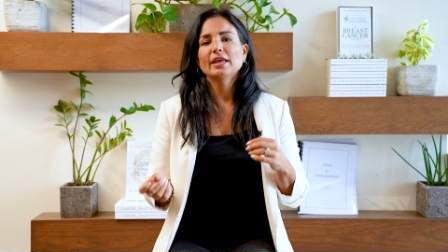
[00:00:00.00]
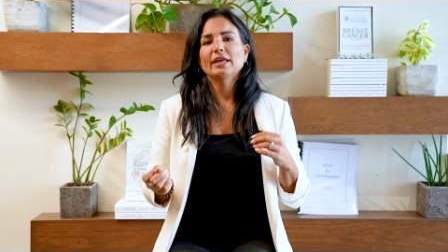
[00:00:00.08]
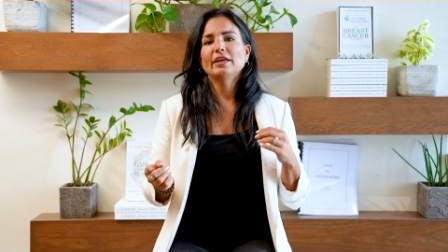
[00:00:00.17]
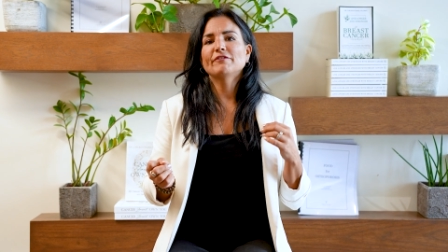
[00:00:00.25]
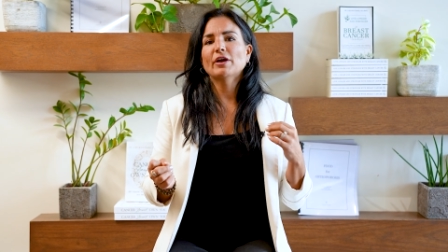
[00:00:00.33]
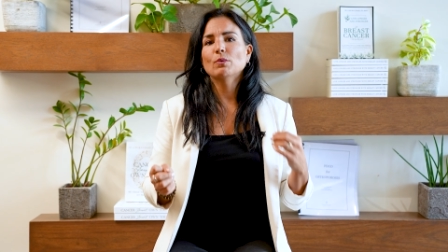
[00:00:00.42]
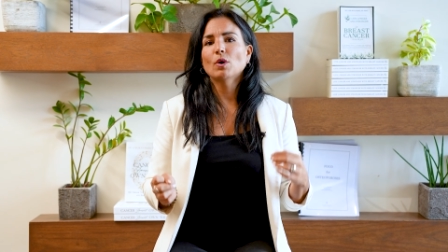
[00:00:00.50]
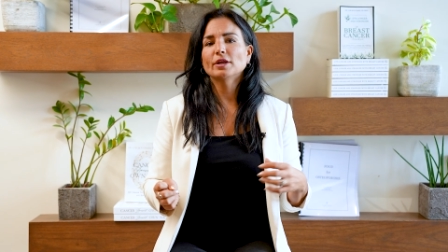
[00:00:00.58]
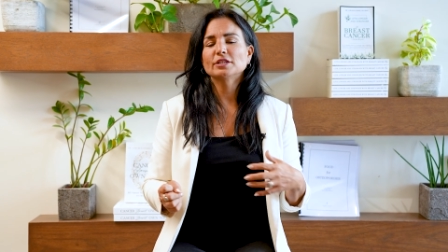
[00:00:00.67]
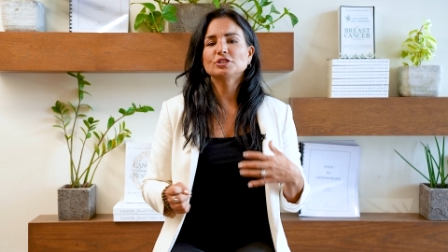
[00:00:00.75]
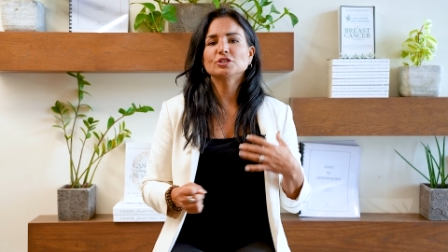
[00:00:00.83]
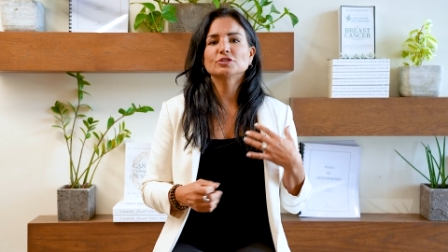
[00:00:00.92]
if I
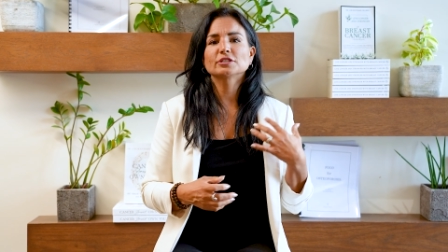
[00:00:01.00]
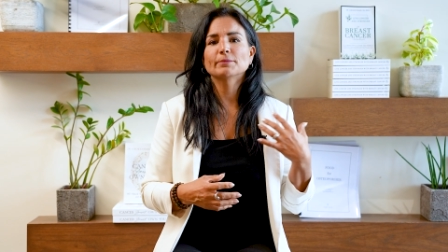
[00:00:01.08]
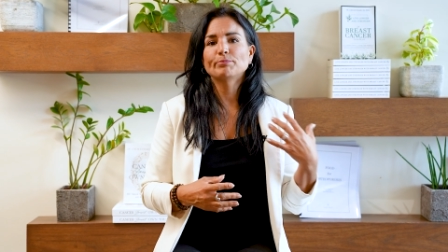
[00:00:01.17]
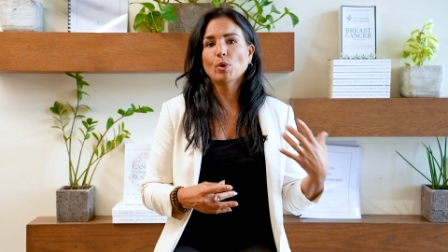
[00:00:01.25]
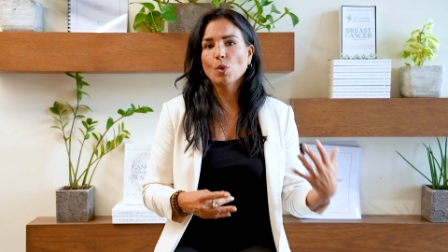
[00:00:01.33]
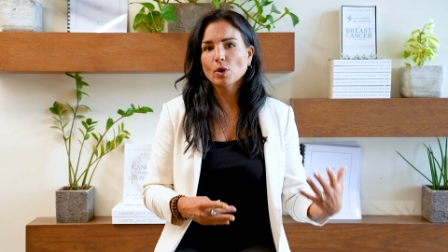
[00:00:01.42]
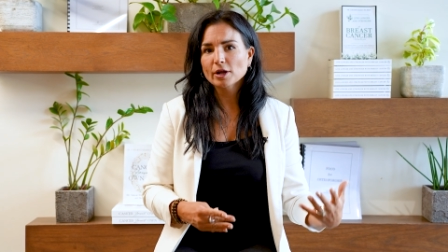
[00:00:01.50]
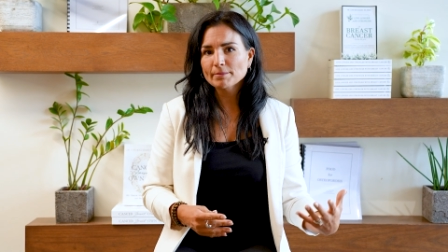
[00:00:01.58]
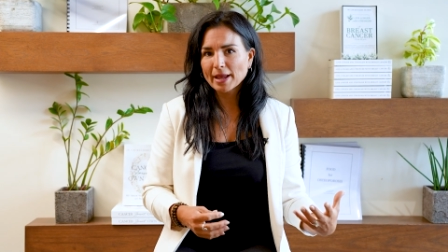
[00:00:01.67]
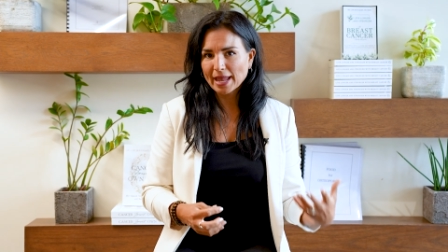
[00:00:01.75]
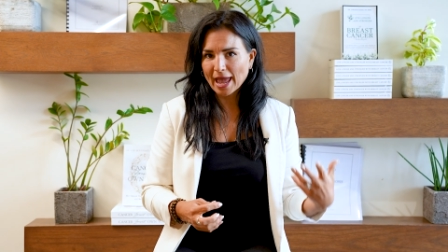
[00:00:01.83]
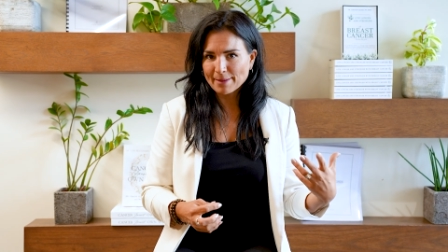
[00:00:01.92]
wanted to support
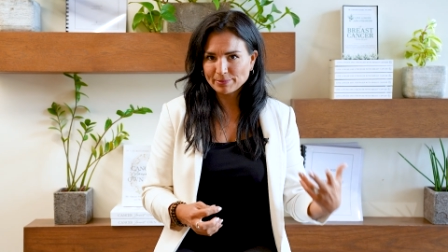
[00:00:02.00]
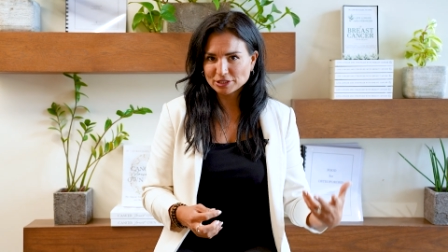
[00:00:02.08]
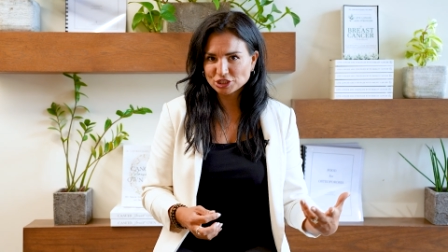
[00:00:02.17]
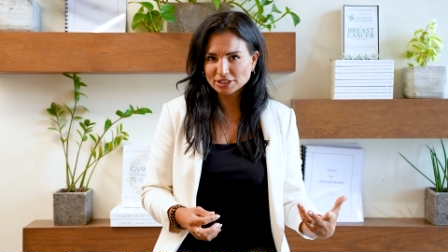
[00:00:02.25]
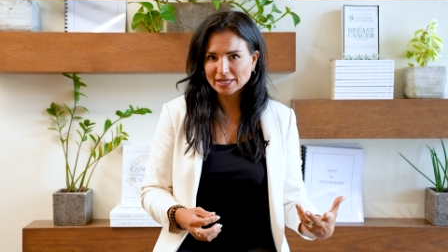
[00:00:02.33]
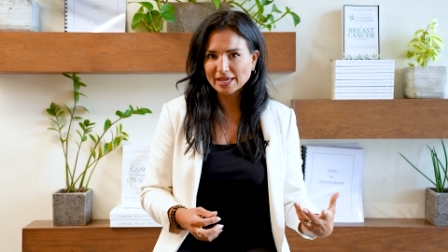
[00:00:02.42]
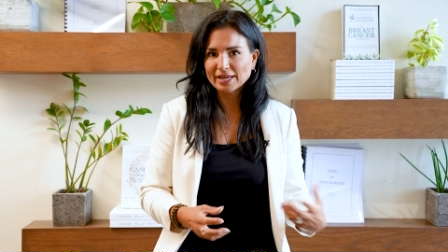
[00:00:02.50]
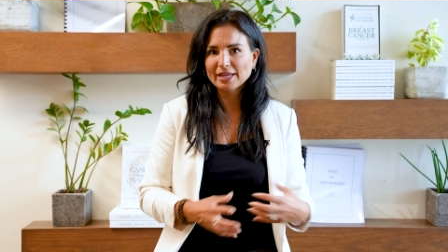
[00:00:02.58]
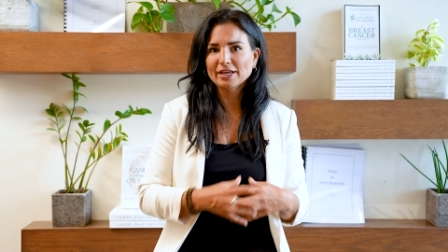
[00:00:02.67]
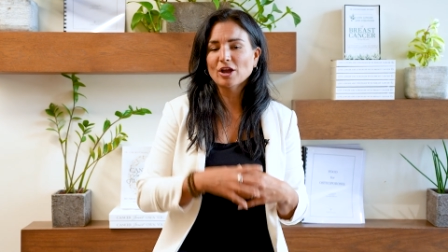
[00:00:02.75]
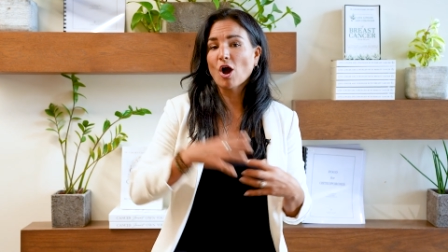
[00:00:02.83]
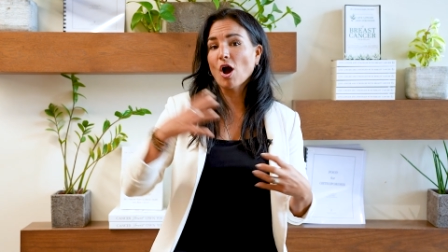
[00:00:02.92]
my
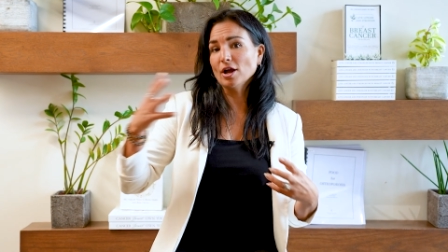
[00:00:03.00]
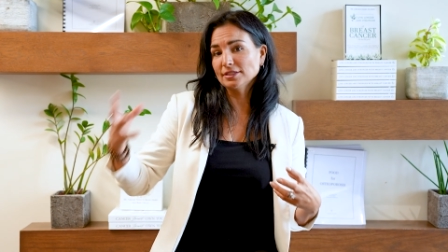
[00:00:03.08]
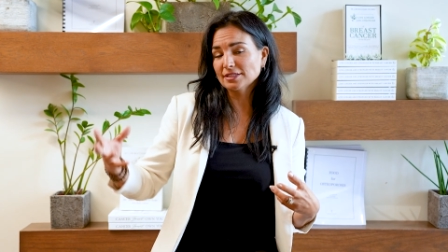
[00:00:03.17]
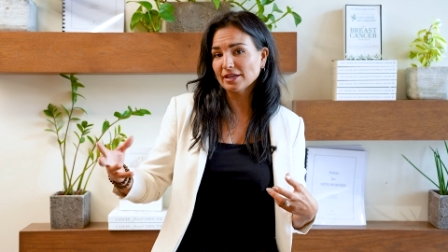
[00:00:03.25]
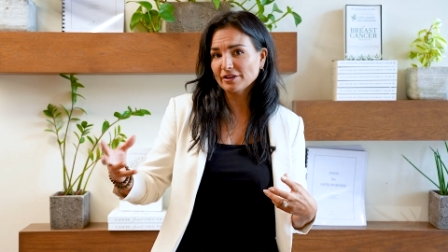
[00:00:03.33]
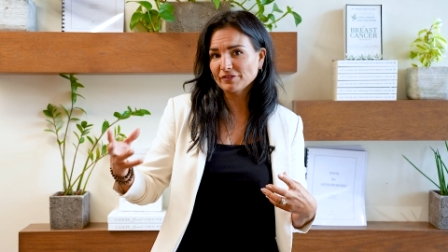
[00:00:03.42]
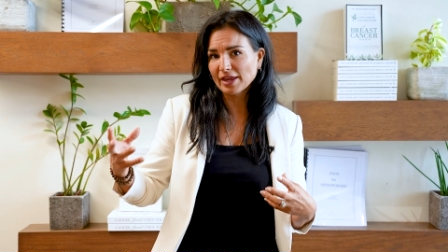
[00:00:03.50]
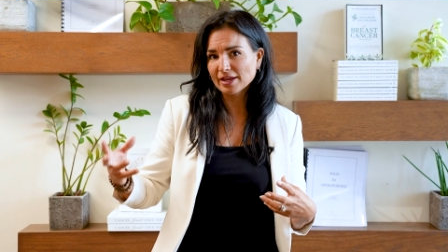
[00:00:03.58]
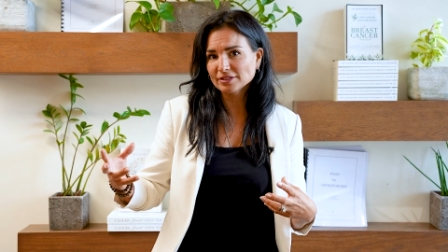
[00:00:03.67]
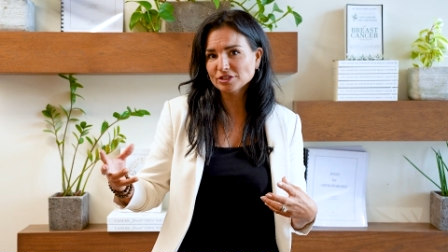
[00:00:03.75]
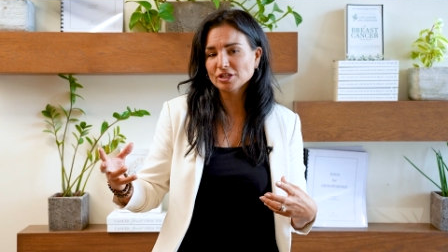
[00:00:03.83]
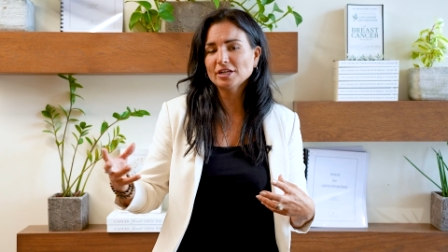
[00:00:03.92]
epigenetic onset of
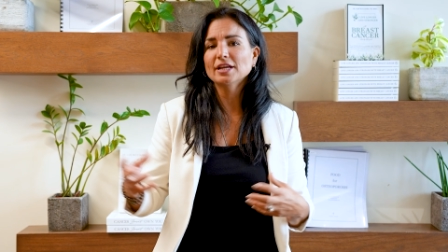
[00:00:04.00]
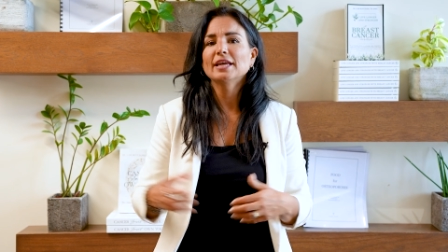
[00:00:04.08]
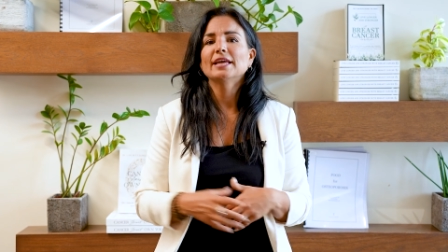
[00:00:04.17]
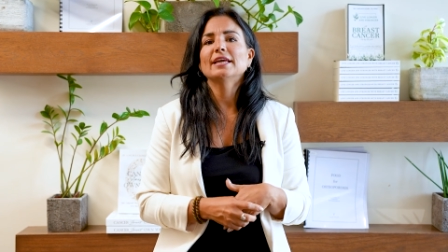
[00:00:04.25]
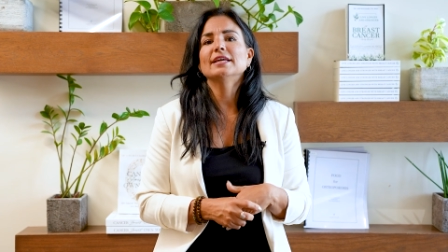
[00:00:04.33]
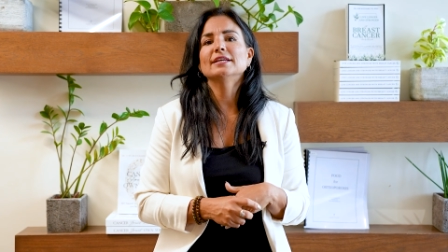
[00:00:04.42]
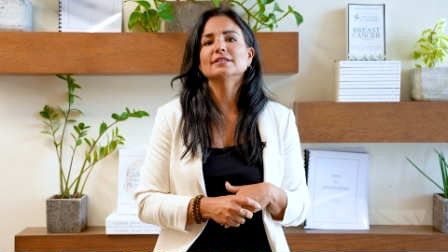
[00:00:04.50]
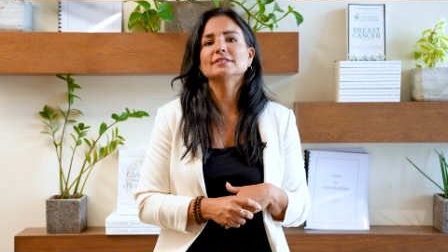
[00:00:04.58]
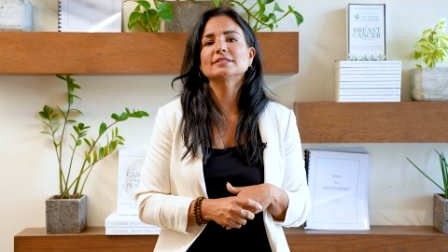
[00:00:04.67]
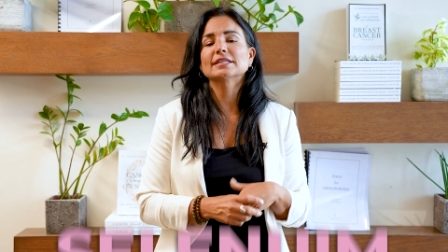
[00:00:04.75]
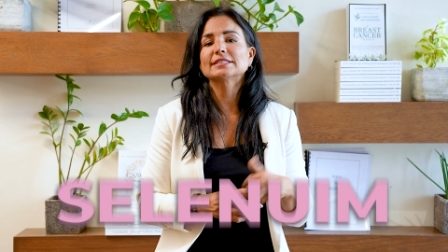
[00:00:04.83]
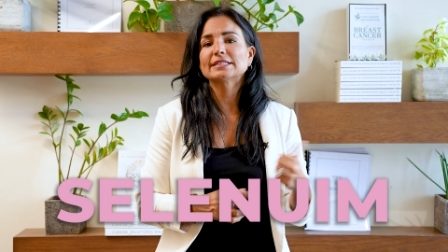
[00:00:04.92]
cancer is
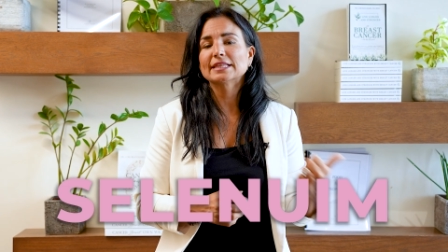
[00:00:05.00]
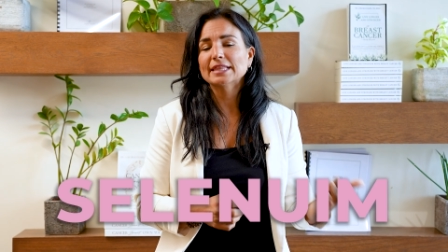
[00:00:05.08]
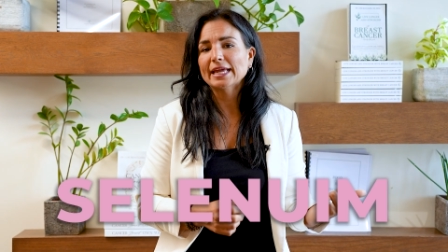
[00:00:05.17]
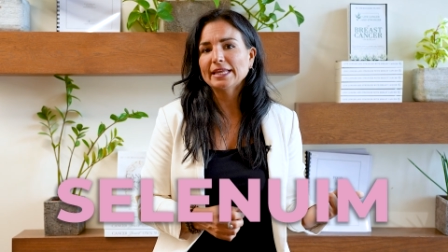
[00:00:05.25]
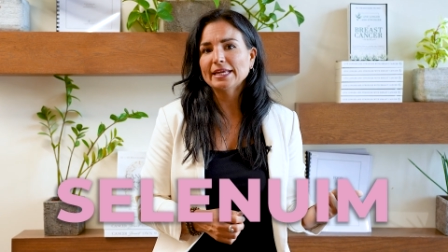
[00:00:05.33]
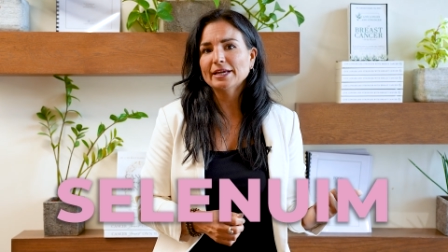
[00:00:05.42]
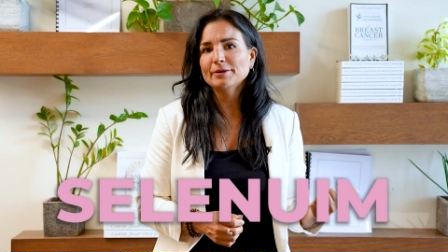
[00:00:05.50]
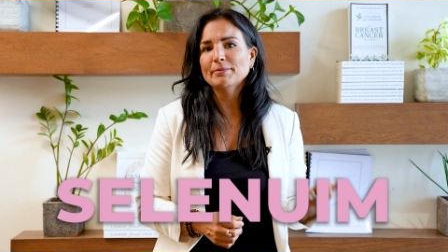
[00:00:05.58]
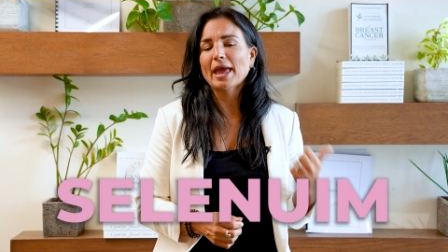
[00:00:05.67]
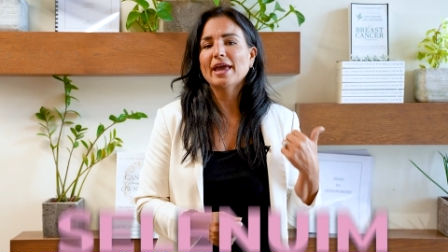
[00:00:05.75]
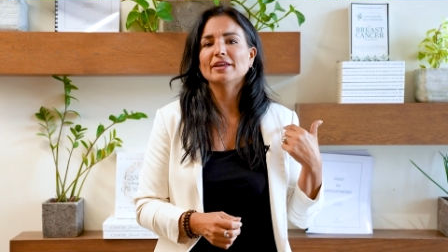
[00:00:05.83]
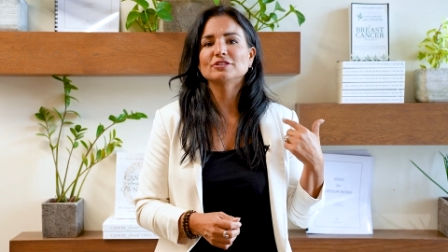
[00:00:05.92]
selenium
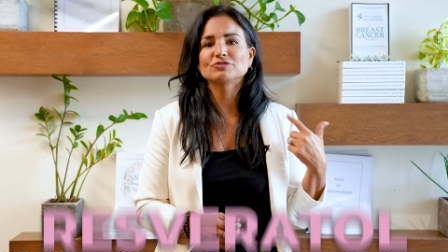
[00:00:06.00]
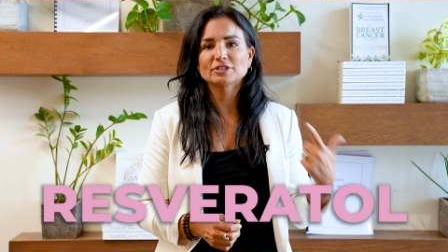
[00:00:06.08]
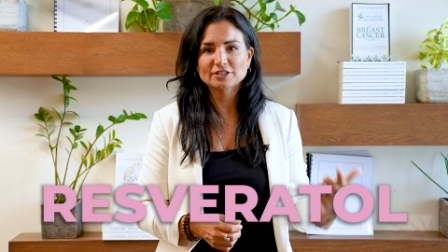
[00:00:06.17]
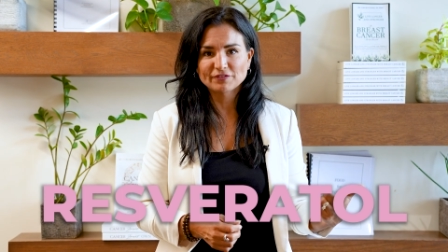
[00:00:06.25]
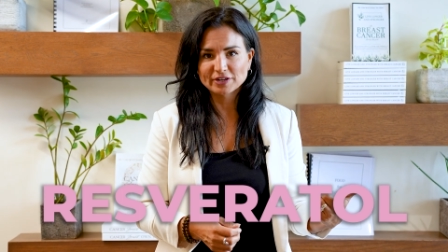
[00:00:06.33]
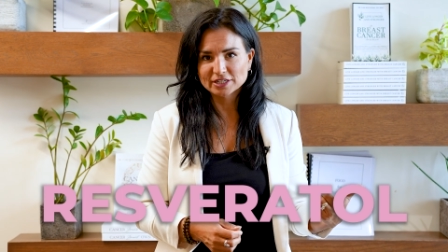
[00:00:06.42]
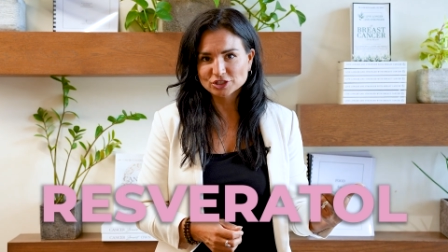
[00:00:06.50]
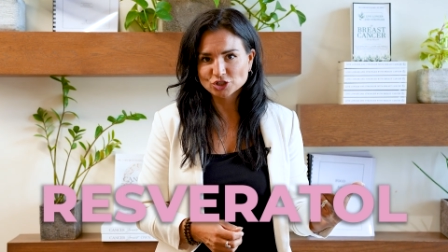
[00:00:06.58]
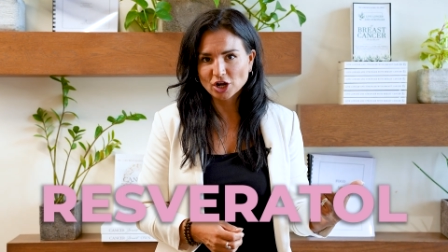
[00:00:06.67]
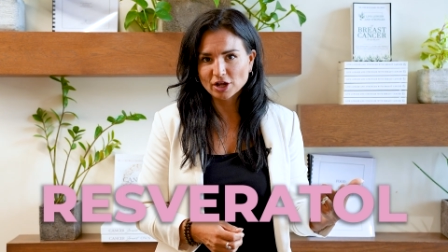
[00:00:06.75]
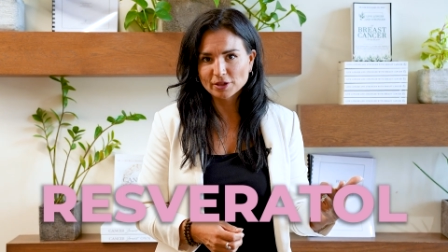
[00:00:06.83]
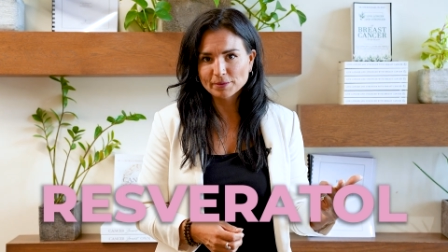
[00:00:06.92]
and resveratrol.